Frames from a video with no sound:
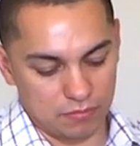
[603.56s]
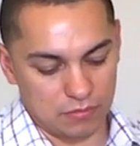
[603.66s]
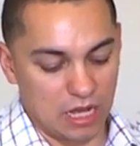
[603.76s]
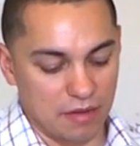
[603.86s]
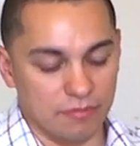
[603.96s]

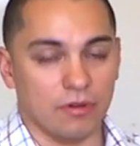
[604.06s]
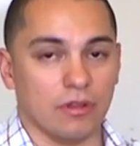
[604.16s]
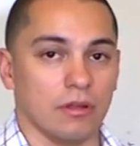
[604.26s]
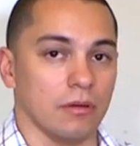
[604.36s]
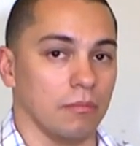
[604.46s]
knob for
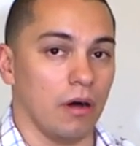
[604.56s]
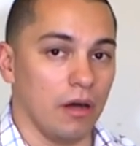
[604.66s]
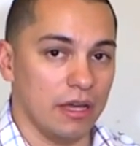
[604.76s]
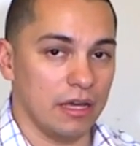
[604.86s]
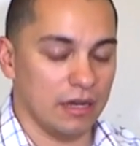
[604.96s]
the ball
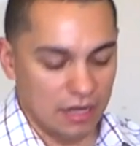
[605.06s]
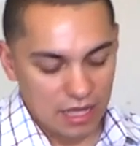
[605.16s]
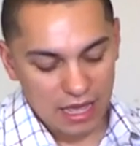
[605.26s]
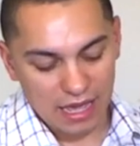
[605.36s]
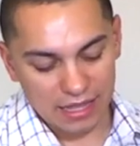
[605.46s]
head,
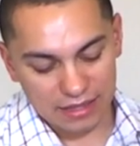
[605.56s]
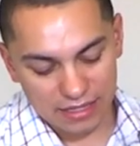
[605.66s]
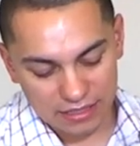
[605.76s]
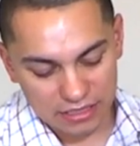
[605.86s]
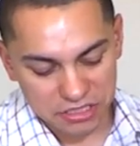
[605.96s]
and
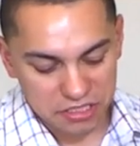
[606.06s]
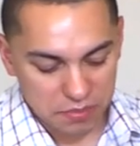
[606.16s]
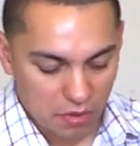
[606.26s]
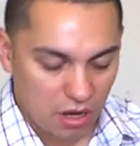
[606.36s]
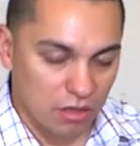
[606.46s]
then this
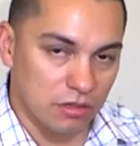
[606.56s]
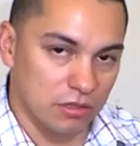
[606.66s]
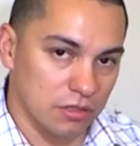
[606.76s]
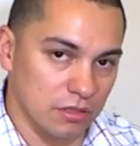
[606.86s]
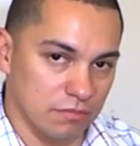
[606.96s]

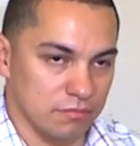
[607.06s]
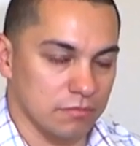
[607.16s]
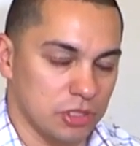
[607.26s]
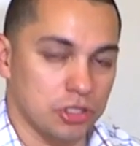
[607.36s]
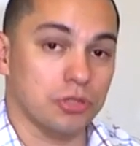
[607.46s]
smaller
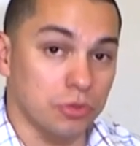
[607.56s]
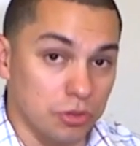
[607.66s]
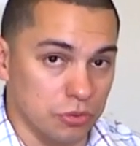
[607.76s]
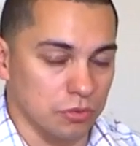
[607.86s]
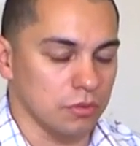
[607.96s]

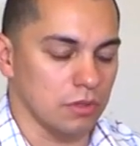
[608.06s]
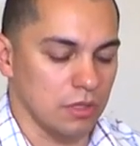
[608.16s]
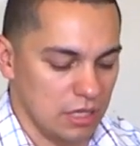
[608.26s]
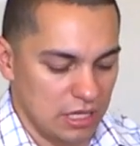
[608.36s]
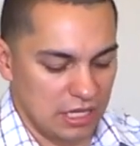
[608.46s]
screw
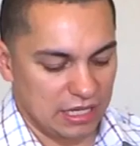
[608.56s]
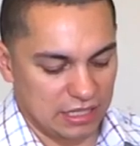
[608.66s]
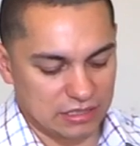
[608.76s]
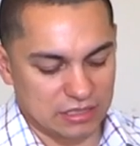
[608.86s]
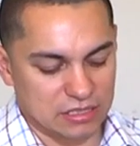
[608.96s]

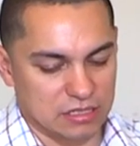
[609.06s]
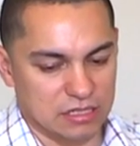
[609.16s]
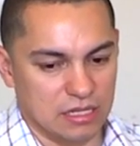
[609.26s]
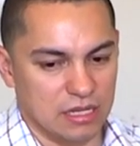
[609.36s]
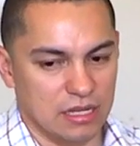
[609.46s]
is
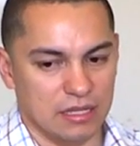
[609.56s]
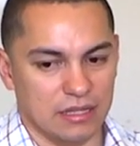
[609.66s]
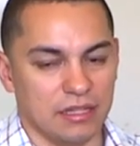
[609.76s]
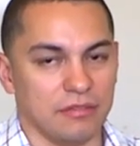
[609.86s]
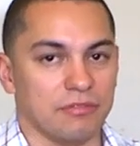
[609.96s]

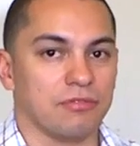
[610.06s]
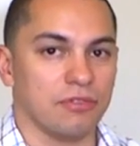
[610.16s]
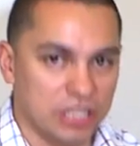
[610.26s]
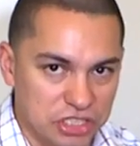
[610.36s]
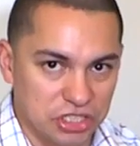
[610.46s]
the
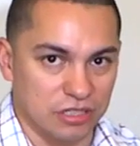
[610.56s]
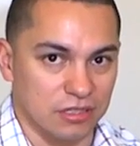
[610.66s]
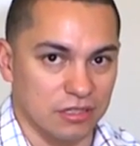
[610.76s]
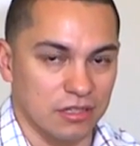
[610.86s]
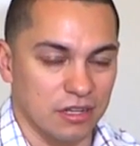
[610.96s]

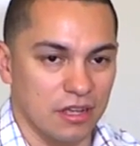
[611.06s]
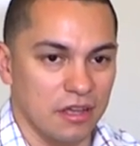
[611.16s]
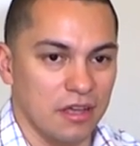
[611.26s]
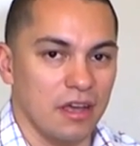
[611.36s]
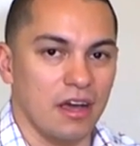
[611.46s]
friction
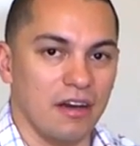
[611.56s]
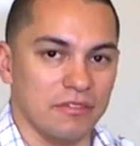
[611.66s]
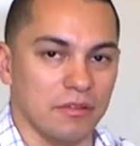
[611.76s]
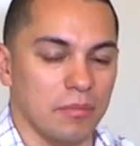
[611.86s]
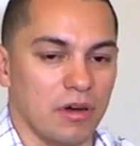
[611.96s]

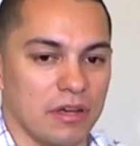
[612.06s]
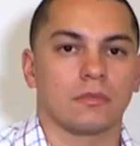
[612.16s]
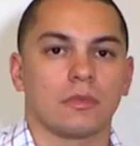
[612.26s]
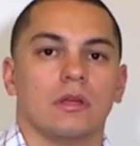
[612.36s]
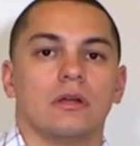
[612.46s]
of the ball
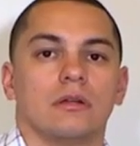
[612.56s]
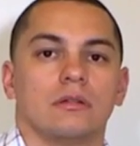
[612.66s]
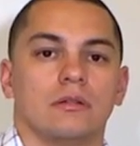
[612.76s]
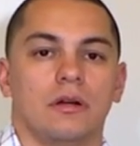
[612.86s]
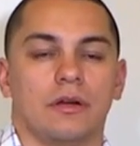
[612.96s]
head.
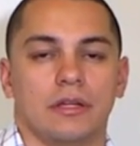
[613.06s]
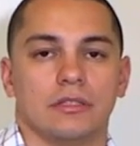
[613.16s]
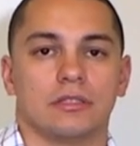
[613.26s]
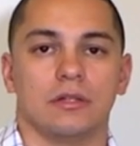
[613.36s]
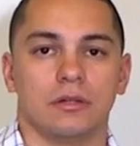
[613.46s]
Okay,
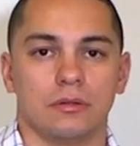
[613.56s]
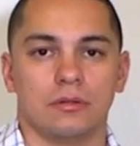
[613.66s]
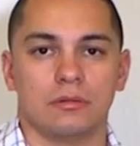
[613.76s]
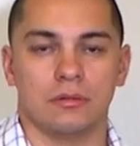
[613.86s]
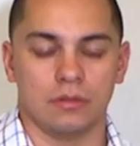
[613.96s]
so